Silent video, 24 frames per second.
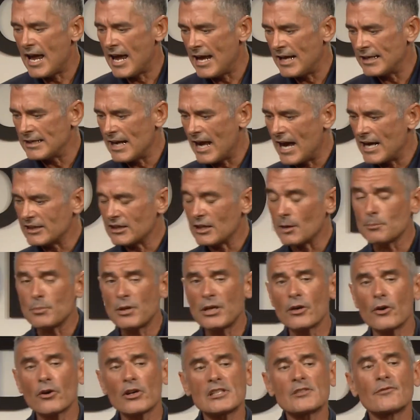And at the
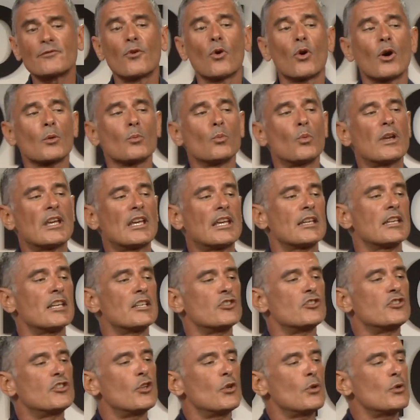purest form, we
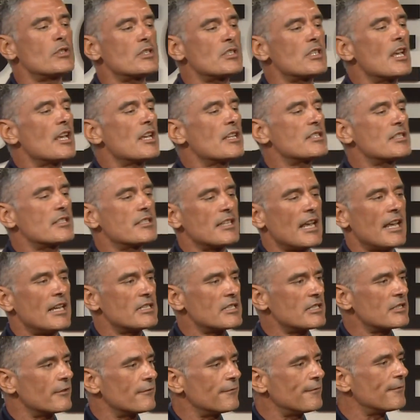can induce
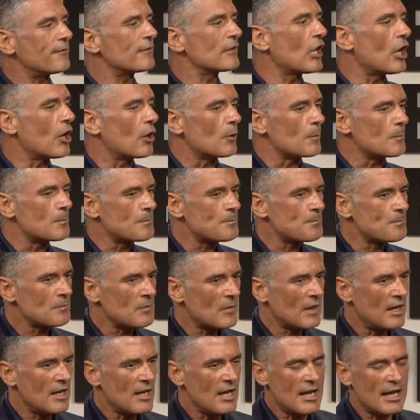states of flow.
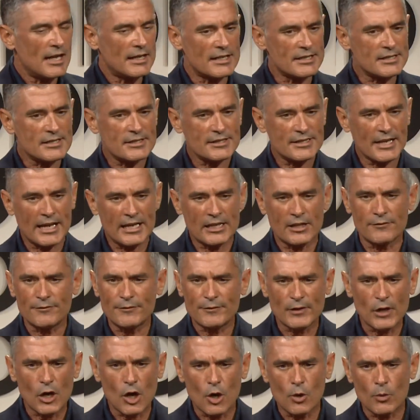And a state
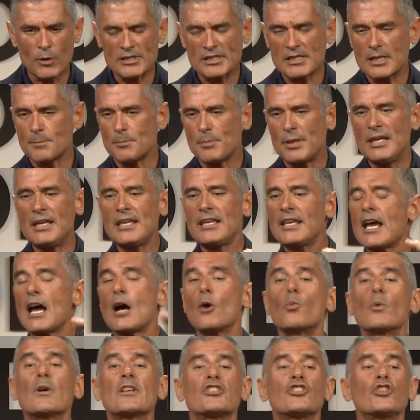of flow is the peak
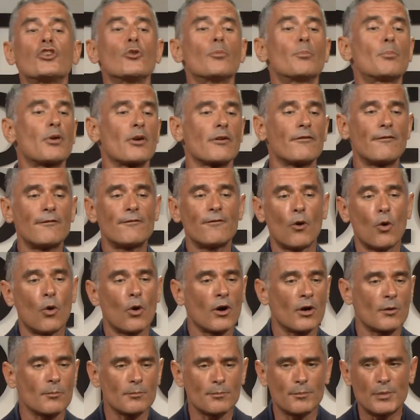at which you
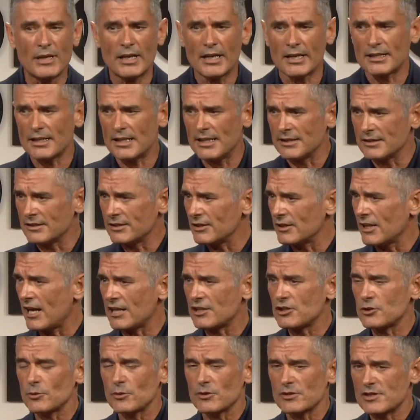perform, be it
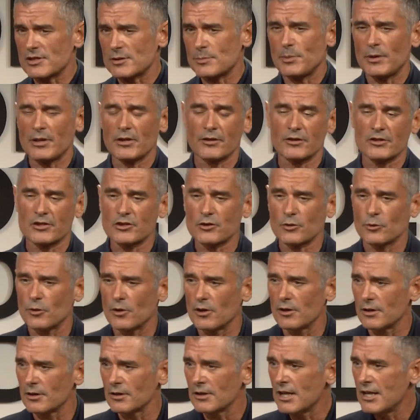intellectual,
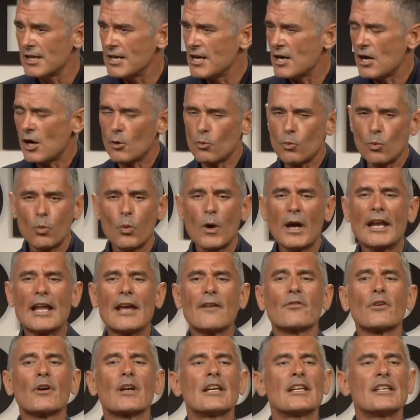spiritual, uh,
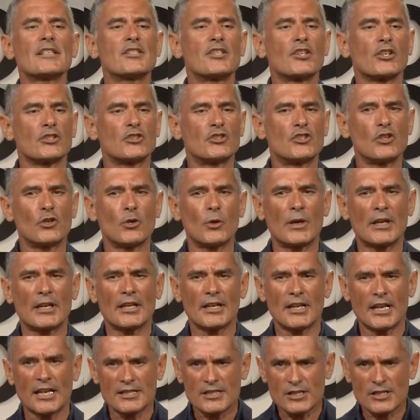whatever it is you're doing.